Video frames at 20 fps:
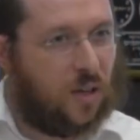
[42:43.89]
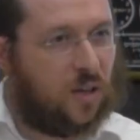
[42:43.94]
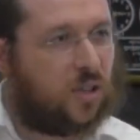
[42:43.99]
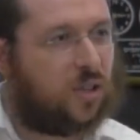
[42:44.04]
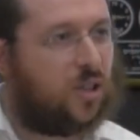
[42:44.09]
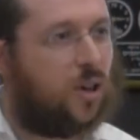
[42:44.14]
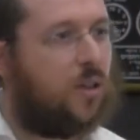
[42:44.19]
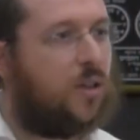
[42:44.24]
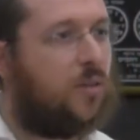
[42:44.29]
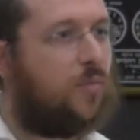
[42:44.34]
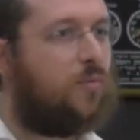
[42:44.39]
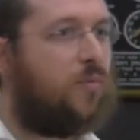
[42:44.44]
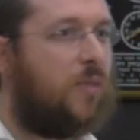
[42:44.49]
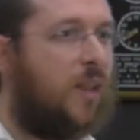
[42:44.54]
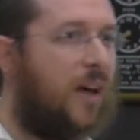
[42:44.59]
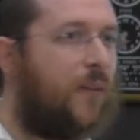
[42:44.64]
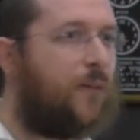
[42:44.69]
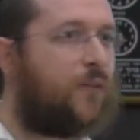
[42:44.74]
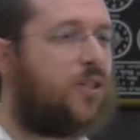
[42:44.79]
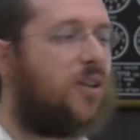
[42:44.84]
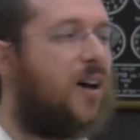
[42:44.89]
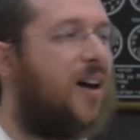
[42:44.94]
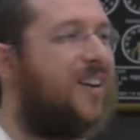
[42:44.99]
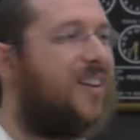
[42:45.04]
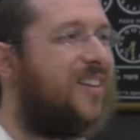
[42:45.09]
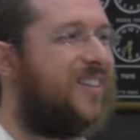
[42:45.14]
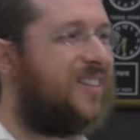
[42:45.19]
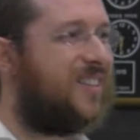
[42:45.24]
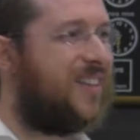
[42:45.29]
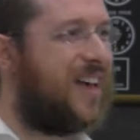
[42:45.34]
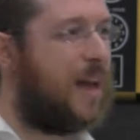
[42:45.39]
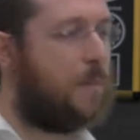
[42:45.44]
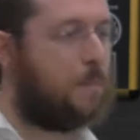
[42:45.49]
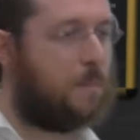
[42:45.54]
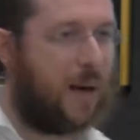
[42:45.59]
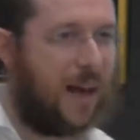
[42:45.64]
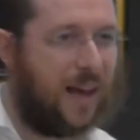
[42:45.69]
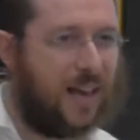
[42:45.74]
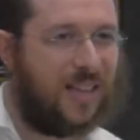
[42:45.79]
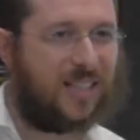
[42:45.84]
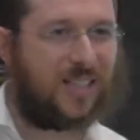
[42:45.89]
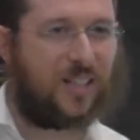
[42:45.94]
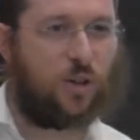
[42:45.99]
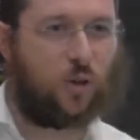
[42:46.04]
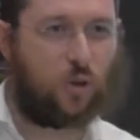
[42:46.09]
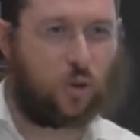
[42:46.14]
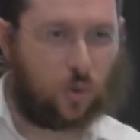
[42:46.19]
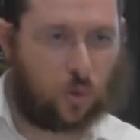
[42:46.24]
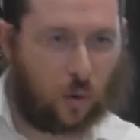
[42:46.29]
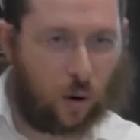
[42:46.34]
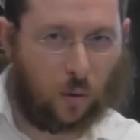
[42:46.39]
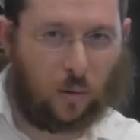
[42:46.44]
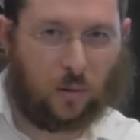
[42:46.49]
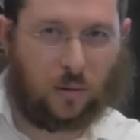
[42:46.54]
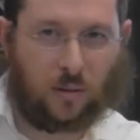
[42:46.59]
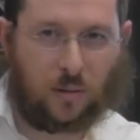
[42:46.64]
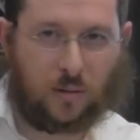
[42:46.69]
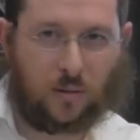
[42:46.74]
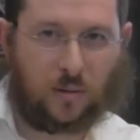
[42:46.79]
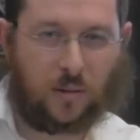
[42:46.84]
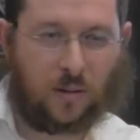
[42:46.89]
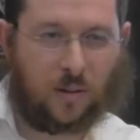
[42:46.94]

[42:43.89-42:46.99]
So the left side is at bay, is controlled,